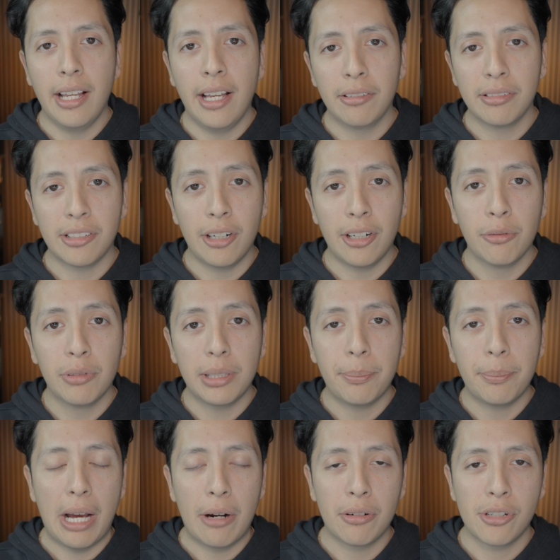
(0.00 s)
Now starting with the
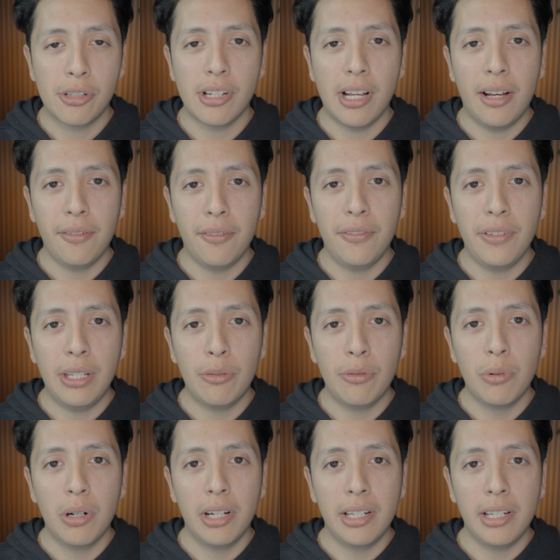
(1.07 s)
PowerShot
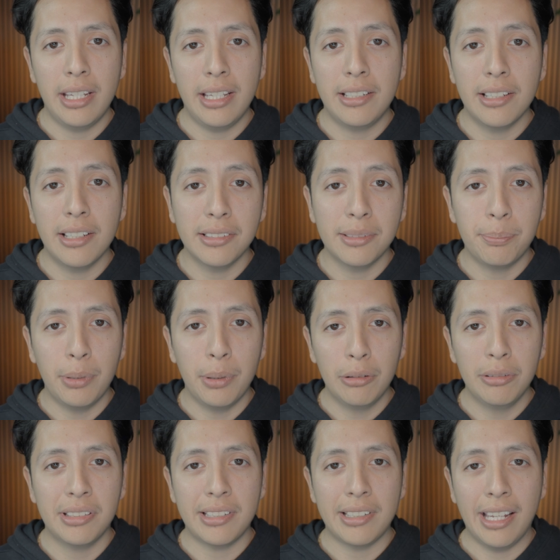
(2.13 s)
V1, it does
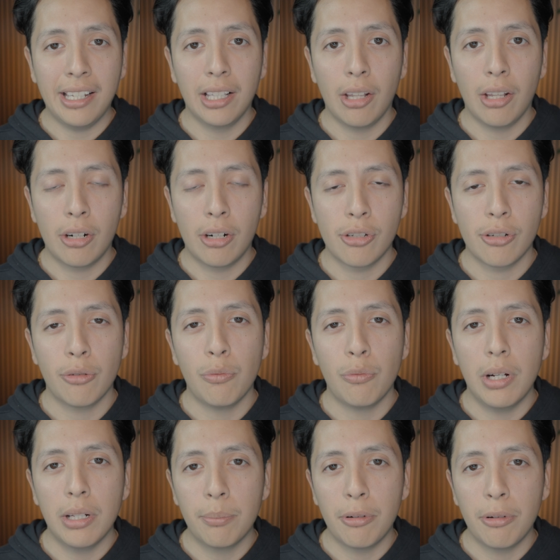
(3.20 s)
boast a larger
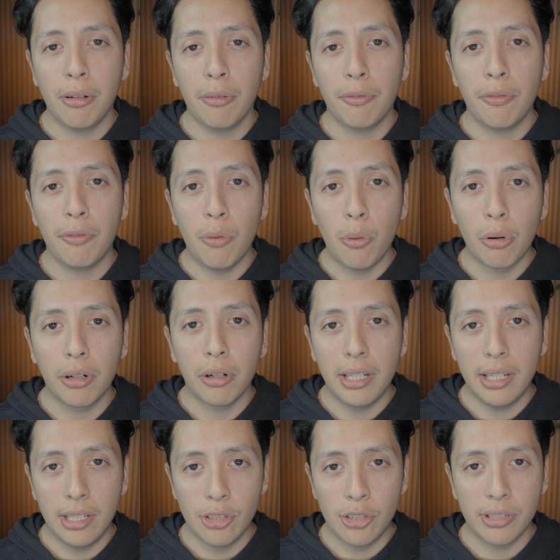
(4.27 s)

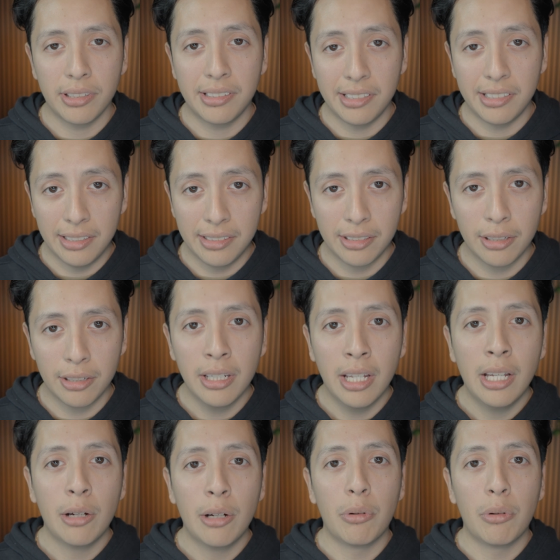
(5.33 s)
1.4 inch sensor,